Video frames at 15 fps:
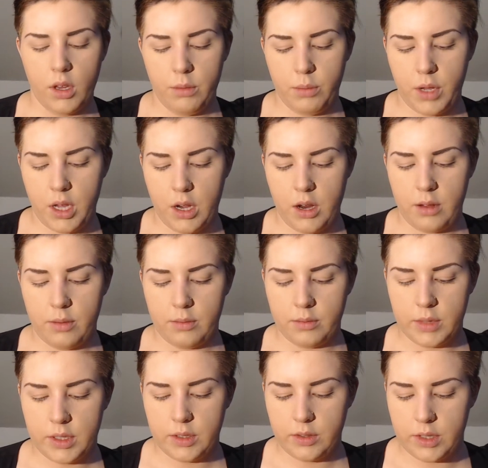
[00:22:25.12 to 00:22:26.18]
But
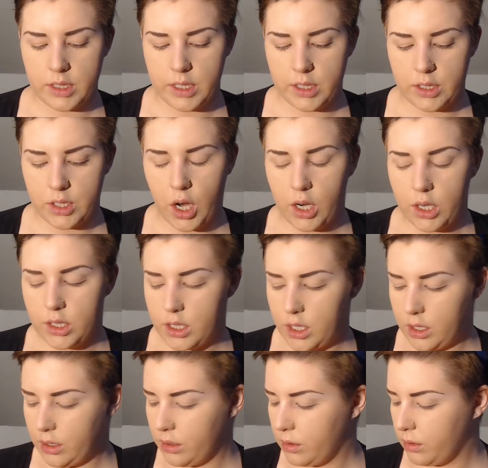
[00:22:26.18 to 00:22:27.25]
as soon as I start
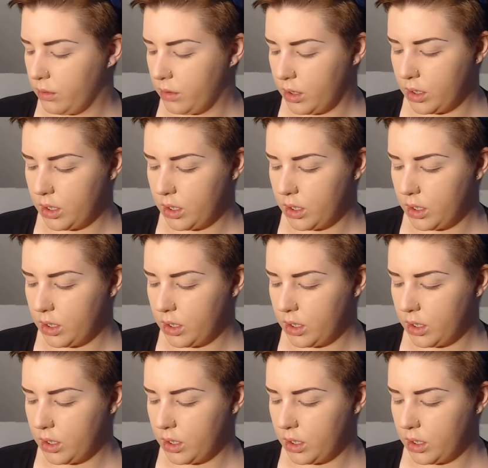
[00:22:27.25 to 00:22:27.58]
to,